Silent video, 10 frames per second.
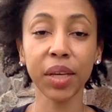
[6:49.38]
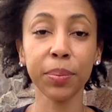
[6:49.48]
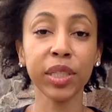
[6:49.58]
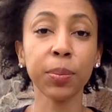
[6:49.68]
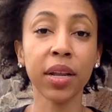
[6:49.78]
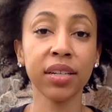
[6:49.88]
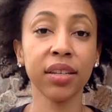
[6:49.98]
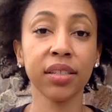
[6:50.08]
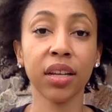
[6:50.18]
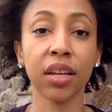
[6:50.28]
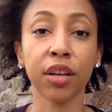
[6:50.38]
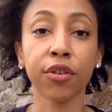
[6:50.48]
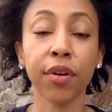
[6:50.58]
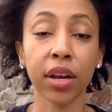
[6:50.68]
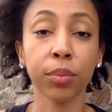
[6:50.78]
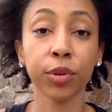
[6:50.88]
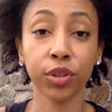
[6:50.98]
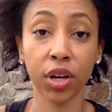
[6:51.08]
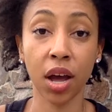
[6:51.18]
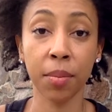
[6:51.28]
Beachbody does an incredible
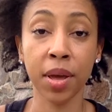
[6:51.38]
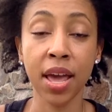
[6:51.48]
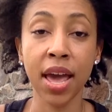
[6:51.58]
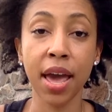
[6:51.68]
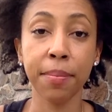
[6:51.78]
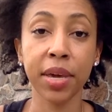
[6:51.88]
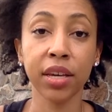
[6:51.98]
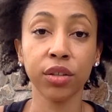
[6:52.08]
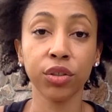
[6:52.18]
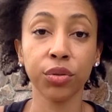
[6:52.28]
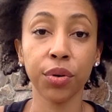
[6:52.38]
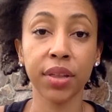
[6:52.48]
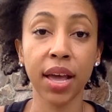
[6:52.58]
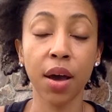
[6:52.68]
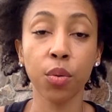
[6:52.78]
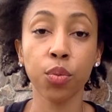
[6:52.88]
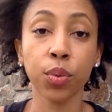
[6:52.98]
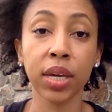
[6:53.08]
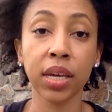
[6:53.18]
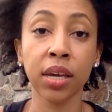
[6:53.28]
job at making sure that
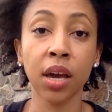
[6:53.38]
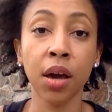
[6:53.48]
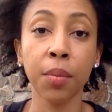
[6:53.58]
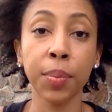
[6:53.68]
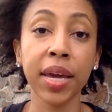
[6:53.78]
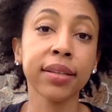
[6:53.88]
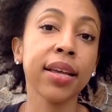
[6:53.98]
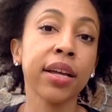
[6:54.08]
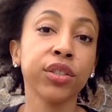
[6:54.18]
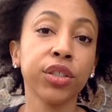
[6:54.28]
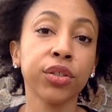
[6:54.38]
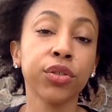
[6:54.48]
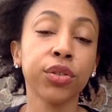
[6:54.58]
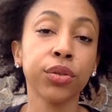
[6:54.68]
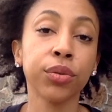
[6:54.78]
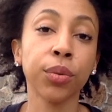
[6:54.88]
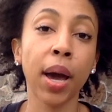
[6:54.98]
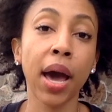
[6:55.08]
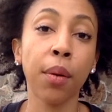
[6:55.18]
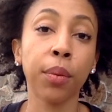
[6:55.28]
we pay attention to
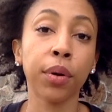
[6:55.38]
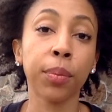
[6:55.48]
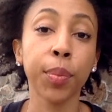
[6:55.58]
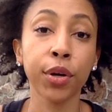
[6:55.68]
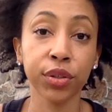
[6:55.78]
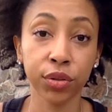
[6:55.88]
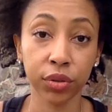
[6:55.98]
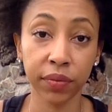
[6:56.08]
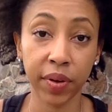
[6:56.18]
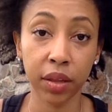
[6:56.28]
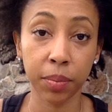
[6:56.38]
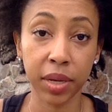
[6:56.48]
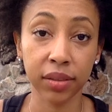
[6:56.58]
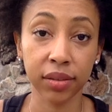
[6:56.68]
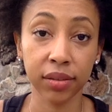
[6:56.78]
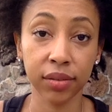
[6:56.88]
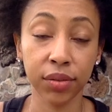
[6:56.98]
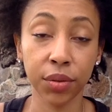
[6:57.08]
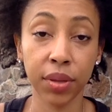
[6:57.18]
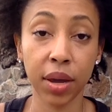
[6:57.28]
our personal development
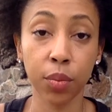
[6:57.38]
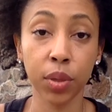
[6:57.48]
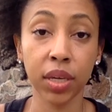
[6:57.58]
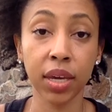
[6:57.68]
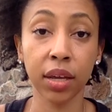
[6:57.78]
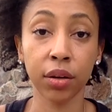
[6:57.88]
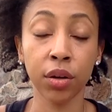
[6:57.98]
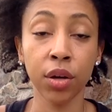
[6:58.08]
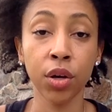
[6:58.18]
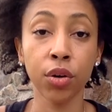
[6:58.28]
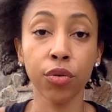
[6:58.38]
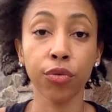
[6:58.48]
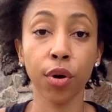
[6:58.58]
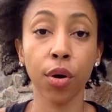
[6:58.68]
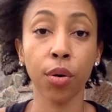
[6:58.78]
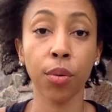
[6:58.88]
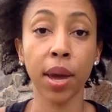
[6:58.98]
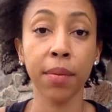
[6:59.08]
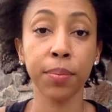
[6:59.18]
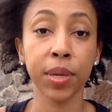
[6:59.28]
so that we can grow
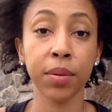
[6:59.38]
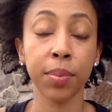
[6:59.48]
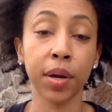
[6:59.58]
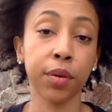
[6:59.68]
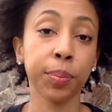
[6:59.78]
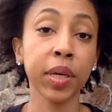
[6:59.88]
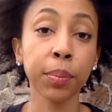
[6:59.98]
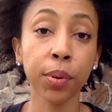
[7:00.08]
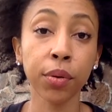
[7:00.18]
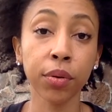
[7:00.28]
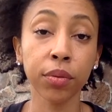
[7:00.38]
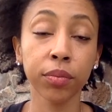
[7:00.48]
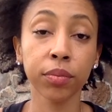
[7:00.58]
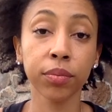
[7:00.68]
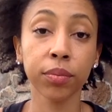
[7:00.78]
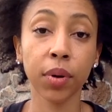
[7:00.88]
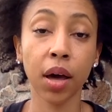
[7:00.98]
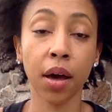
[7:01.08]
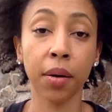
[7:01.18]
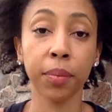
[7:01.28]
and be better people,
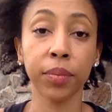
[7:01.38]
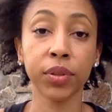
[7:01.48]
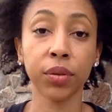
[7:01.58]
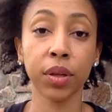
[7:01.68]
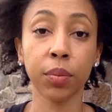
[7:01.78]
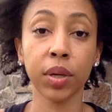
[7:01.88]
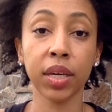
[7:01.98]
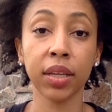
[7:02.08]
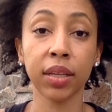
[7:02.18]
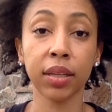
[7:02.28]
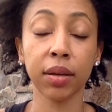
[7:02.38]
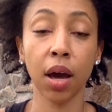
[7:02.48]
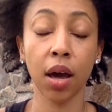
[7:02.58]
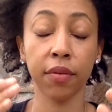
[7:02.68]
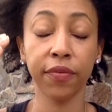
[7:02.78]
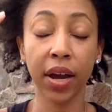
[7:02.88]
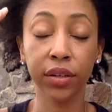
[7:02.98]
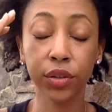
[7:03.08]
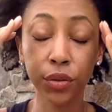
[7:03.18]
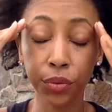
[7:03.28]
so we can
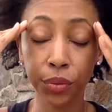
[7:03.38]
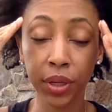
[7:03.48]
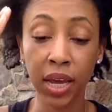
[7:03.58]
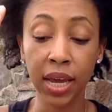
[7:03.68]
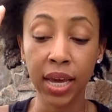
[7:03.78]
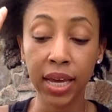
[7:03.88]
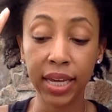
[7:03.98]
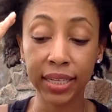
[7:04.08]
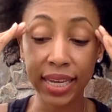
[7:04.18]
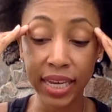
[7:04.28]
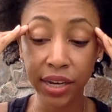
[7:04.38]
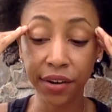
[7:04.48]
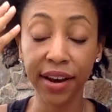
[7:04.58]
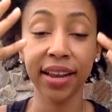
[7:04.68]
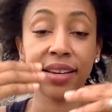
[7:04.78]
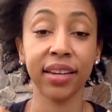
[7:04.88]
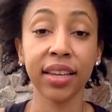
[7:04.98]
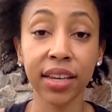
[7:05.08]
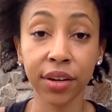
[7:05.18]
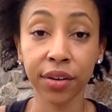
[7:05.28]
fine tune in here and in
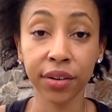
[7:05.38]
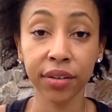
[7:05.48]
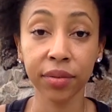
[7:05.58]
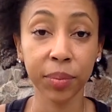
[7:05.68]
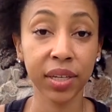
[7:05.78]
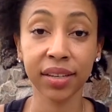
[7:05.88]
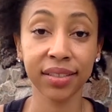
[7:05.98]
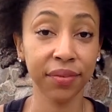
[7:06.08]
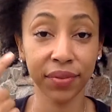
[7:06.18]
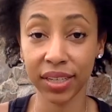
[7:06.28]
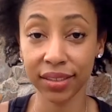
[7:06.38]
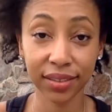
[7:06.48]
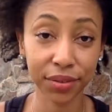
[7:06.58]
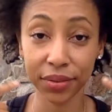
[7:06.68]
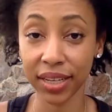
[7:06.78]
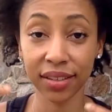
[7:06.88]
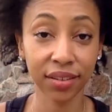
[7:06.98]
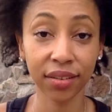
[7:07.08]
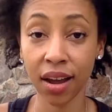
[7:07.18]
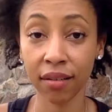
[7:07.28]
here. Because if these two things
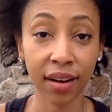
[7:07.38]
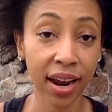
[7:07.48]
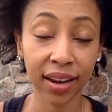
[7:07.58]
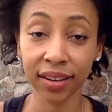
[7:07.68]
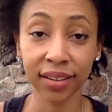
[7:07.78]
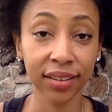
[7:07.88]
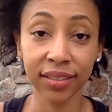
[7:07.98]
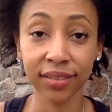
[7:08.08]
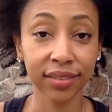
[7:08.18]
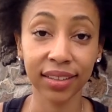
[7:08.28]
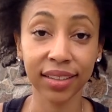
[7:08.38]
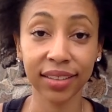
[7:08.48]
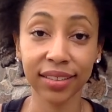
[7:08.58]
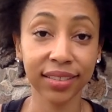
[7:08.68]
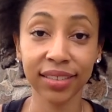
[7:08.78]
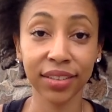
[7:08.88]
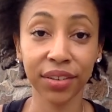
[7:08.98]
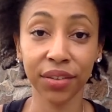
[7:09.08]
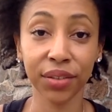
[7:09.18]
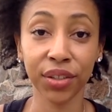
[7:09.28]
are not right,
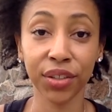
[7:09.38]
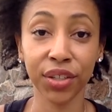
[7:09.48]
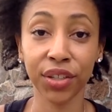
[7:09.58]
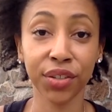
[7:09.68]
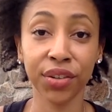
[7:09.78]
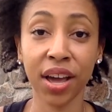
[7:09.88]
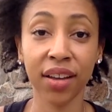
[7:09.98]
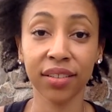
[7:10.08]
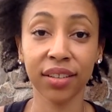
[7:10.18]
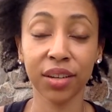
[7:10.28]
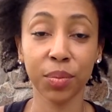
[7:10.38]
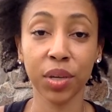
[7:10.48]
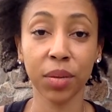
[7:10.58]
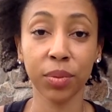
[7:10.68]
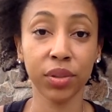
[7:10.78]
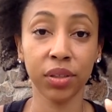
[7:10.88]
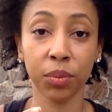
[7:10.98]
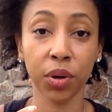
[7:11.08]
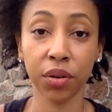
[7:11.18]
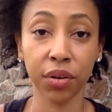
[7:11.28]
you're not going to be able to
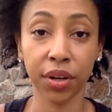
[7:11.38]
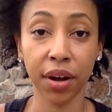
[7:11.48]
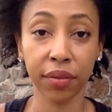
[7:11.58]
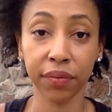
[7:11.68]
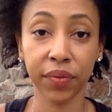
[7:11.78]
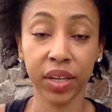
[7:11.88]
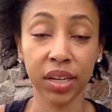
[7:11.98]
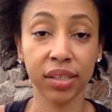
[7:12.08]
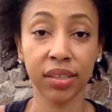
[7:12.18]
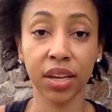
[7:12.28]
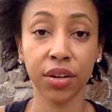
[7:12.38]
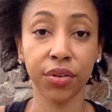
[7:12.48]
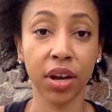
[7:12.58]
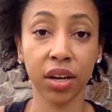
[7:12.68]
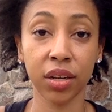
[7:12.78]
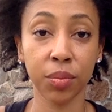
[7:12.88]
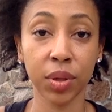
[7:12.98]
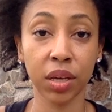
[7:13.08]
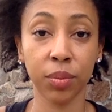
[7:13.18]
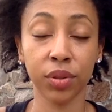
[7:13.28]
work on your health and fitness, and you're not going to
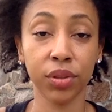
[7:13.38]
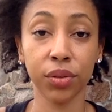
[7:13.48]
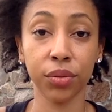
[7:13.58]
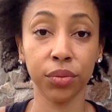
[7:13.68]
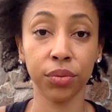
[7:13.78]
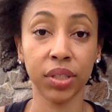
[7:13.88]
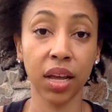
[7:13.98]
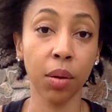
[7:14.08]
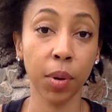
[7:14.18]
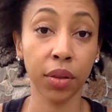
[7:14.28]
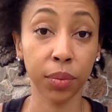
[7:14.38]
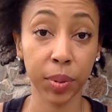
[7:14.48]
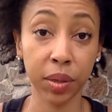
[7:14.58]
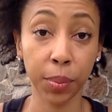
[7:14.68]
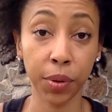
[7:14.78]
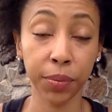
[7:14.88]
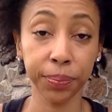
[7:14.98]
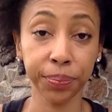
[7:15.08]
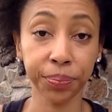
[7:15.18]
be able to help other people,